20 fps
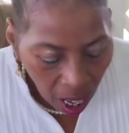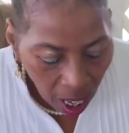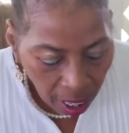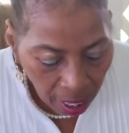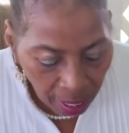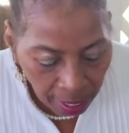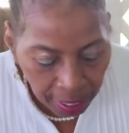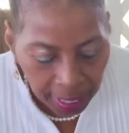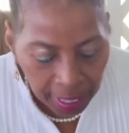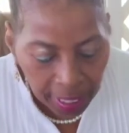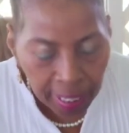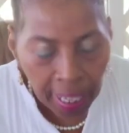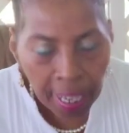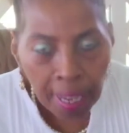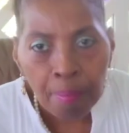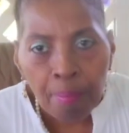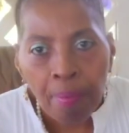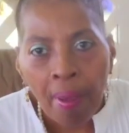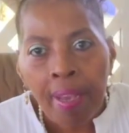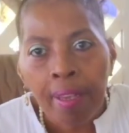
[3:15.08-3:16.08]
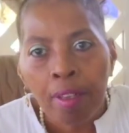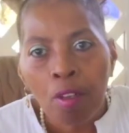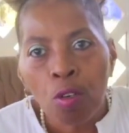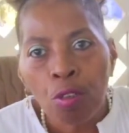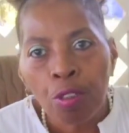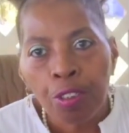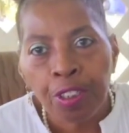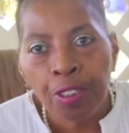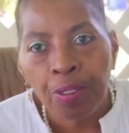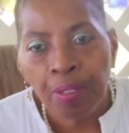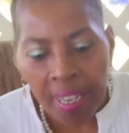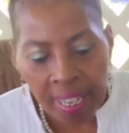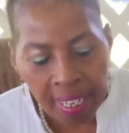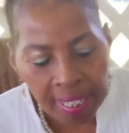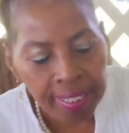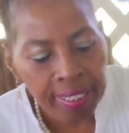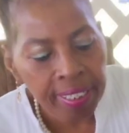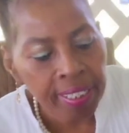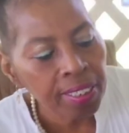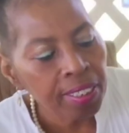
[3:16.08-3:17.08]
uh, this handbag also
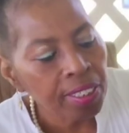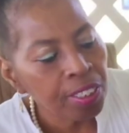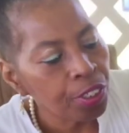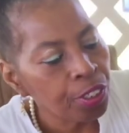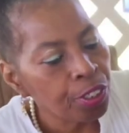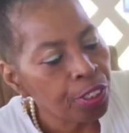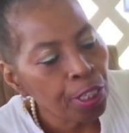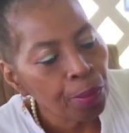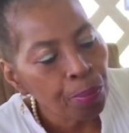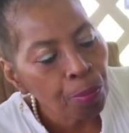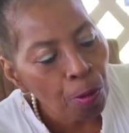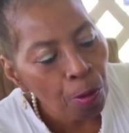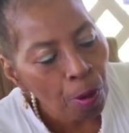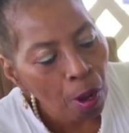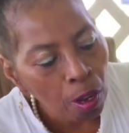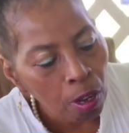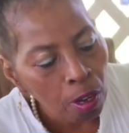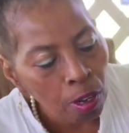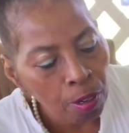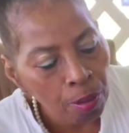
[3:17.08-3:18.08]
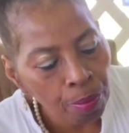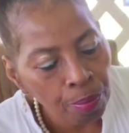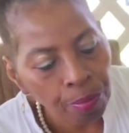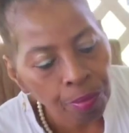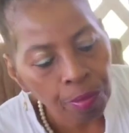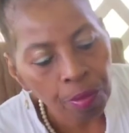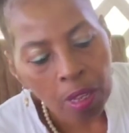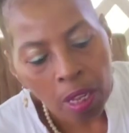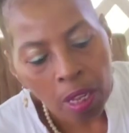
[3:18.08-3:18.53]
has this zipper um